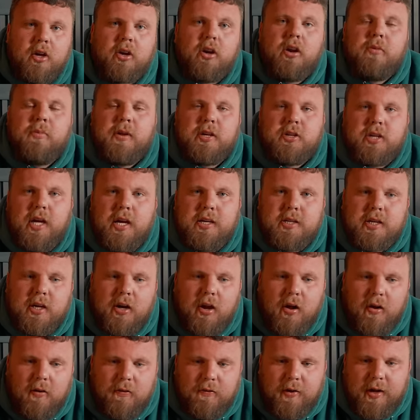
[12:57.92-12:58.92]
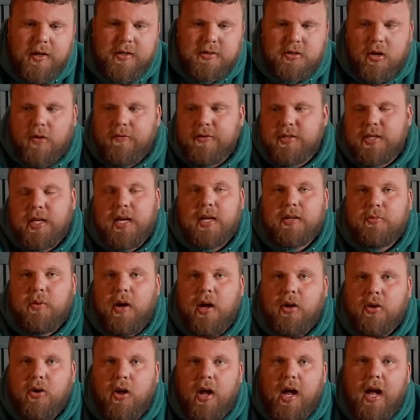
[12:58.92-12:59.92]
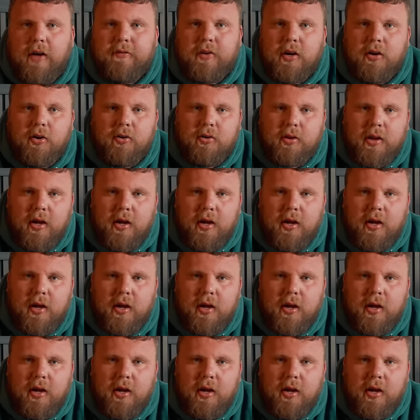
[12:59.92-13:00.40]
going to be changing a lot of things. Obviously, as well, not having Luke